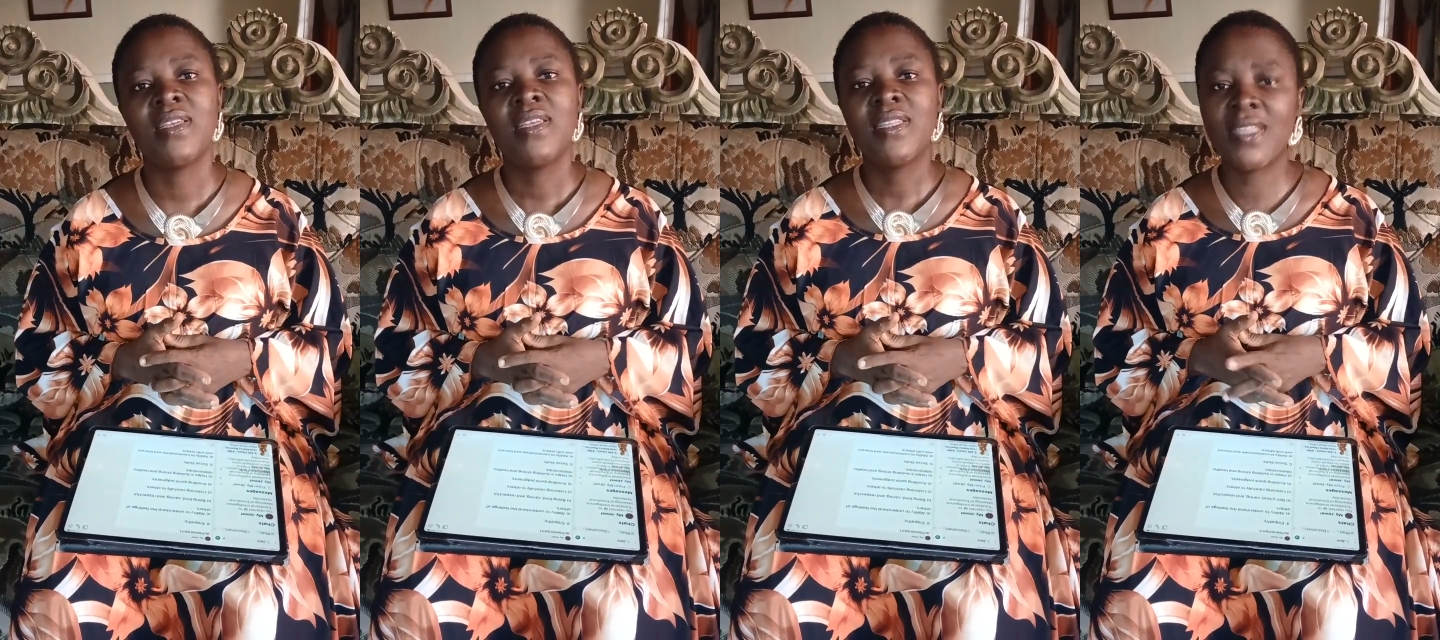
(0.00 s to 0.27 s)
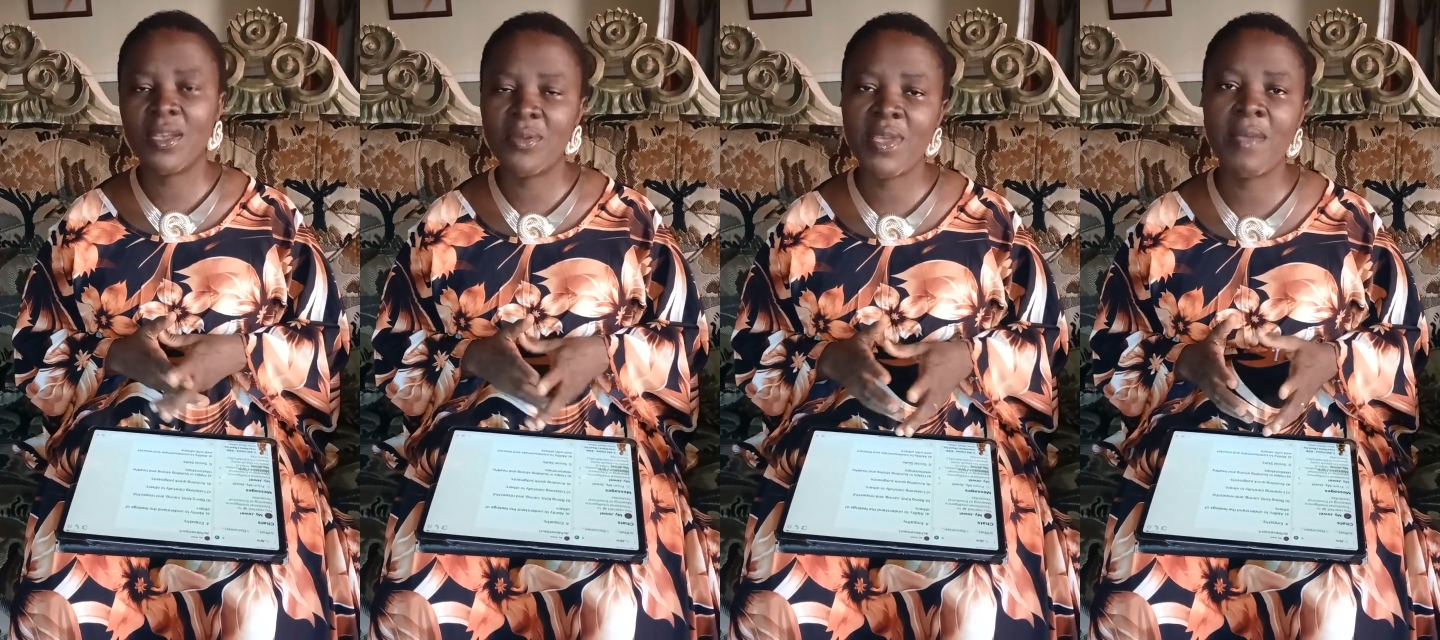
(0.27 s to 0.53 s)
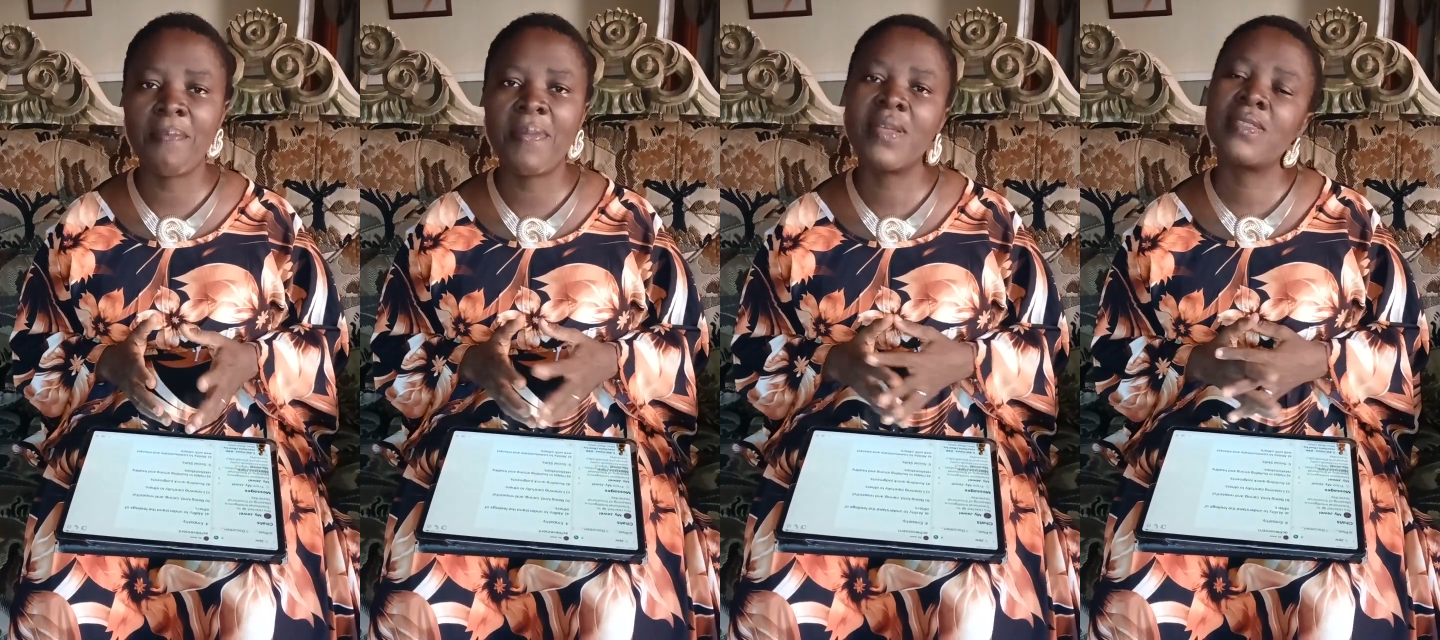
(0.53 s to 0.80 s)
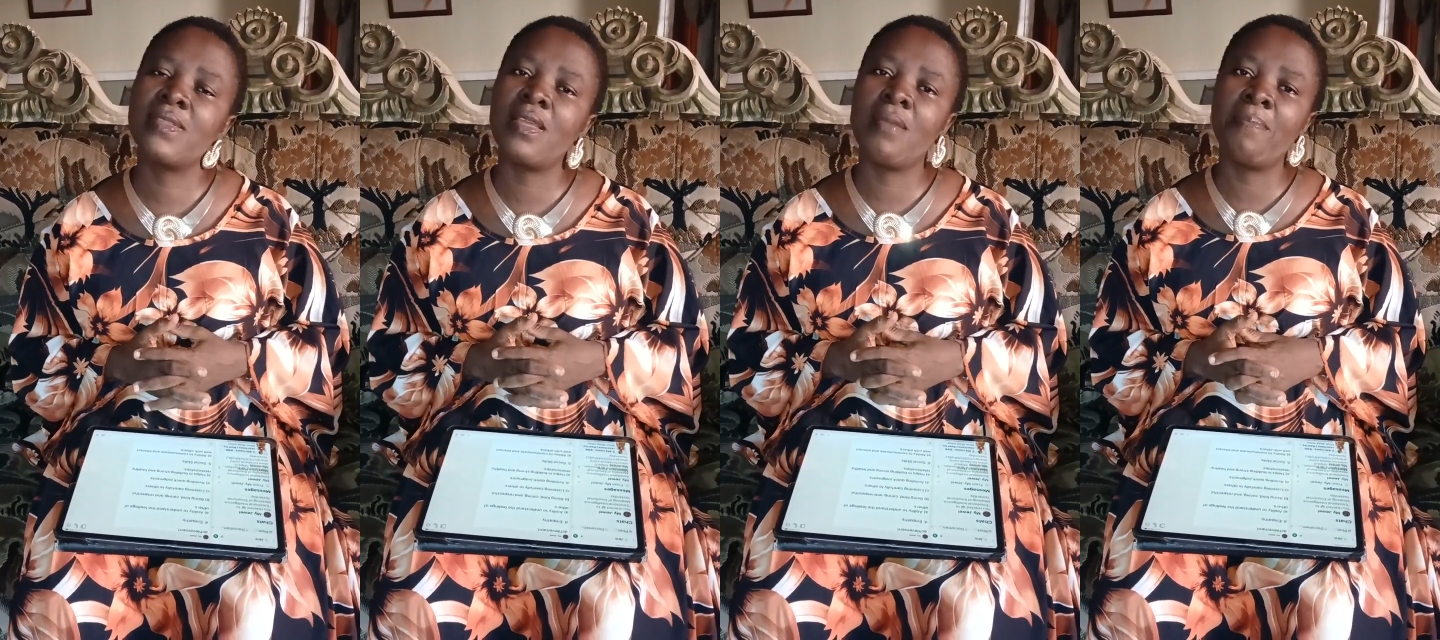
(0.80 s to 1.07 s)
that we are
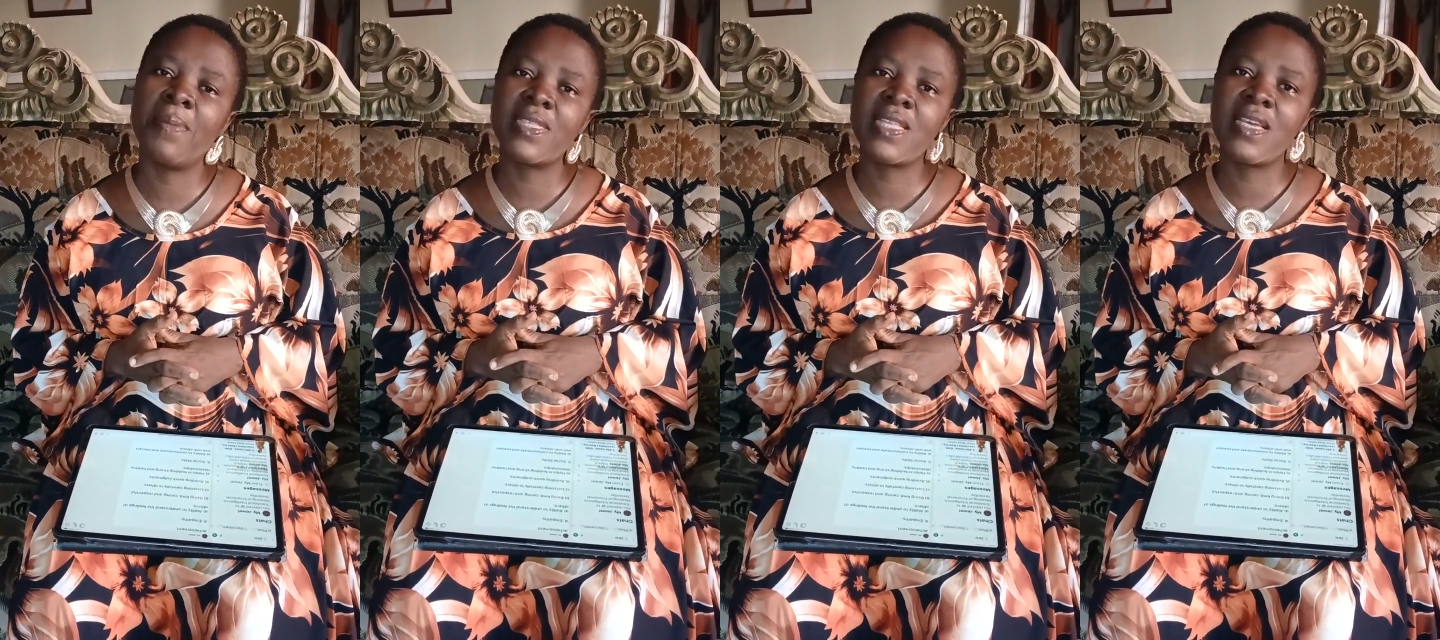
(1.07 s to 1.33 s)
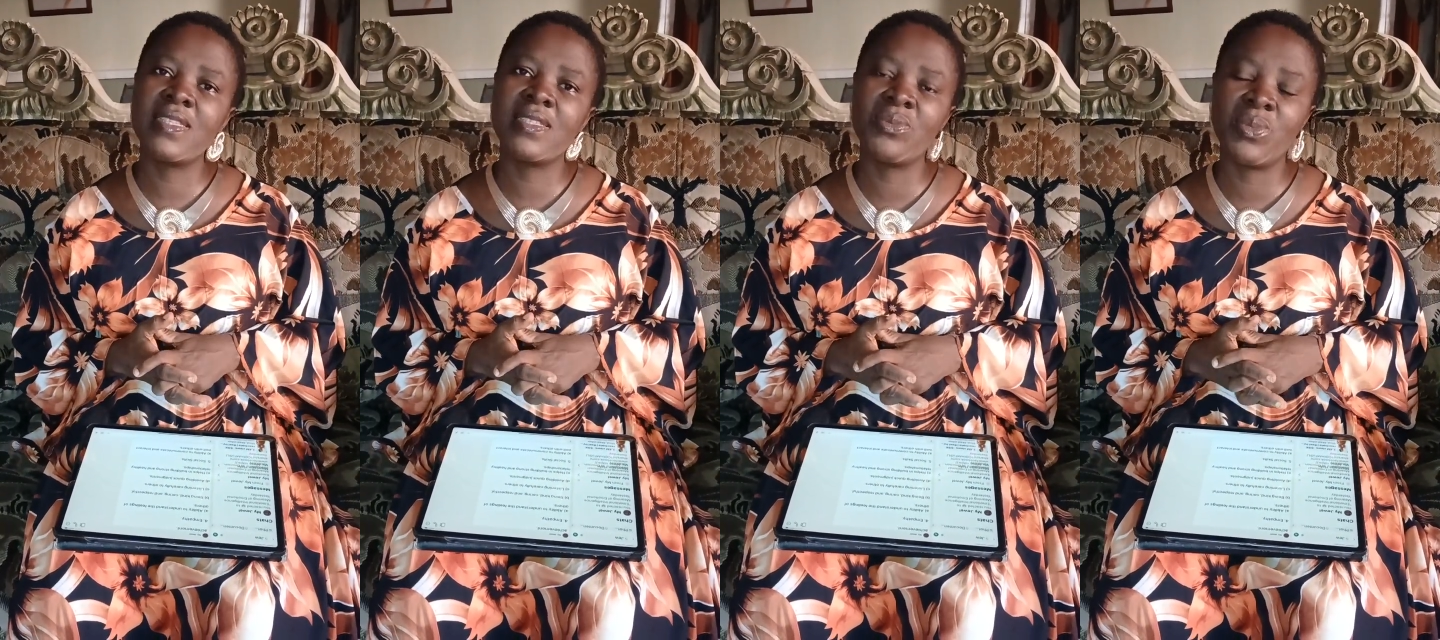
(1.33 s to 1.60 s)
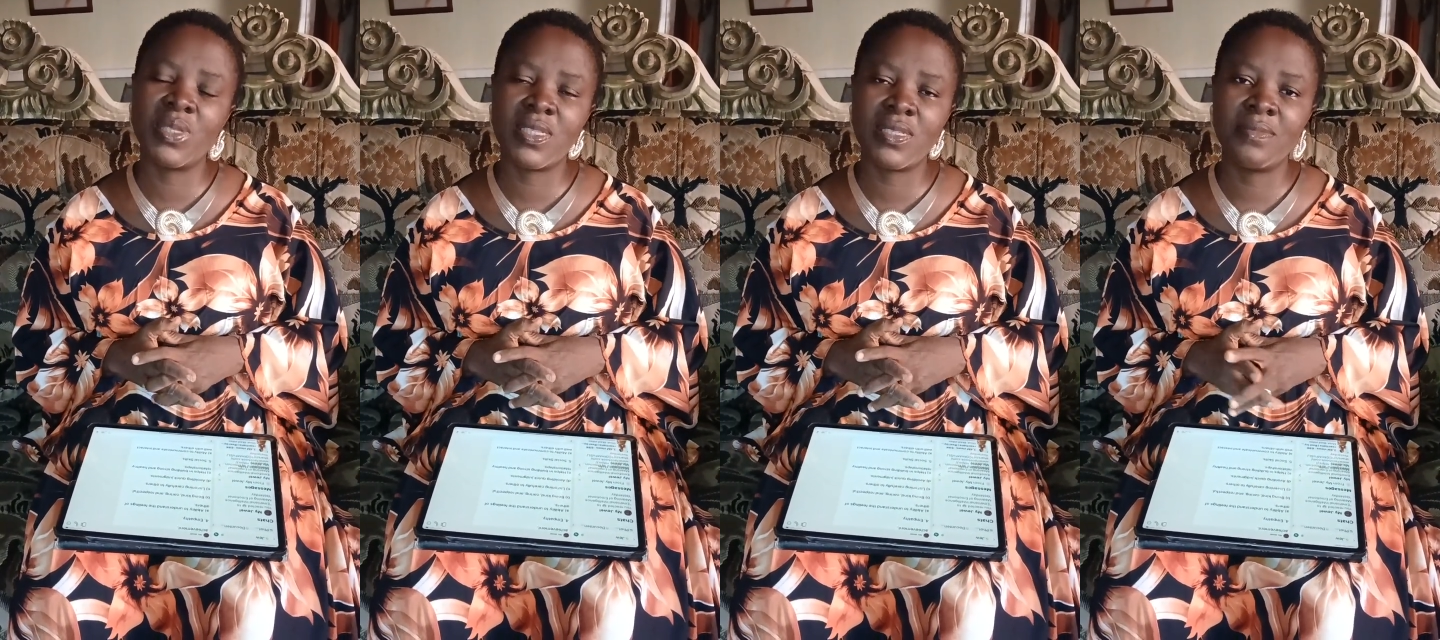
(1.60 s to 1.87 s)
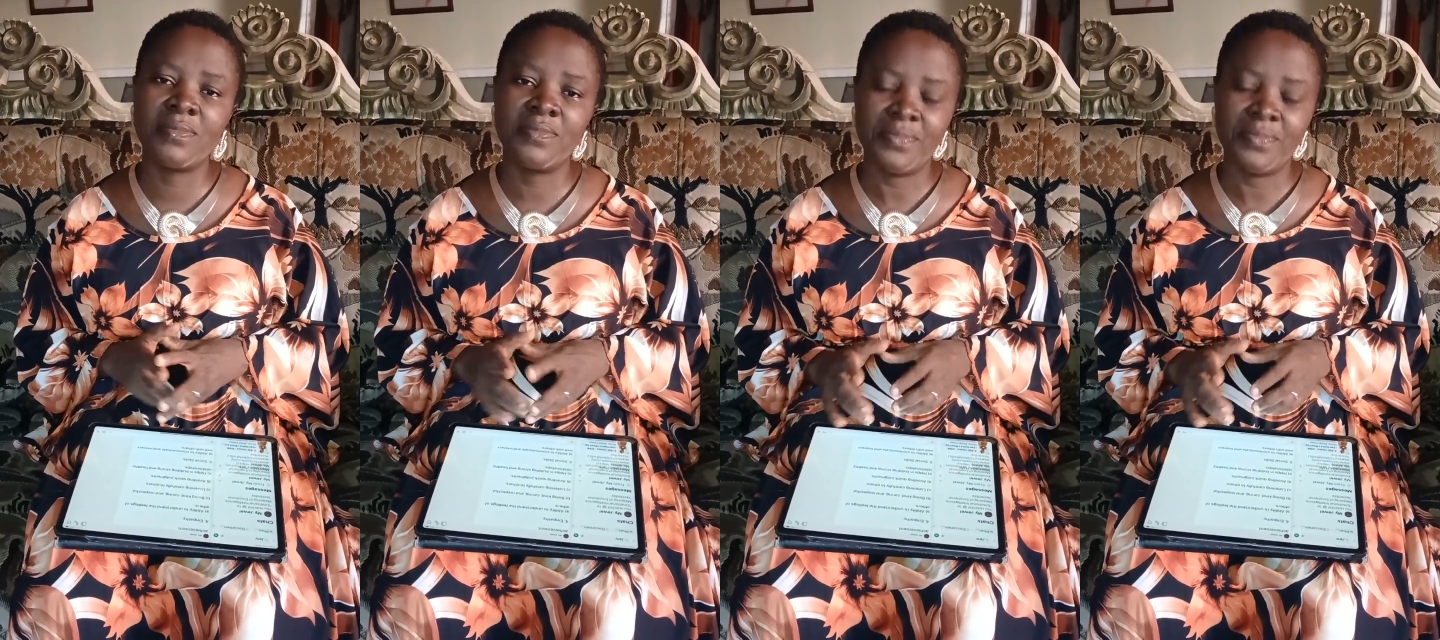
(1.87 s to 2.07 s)
empathizing with.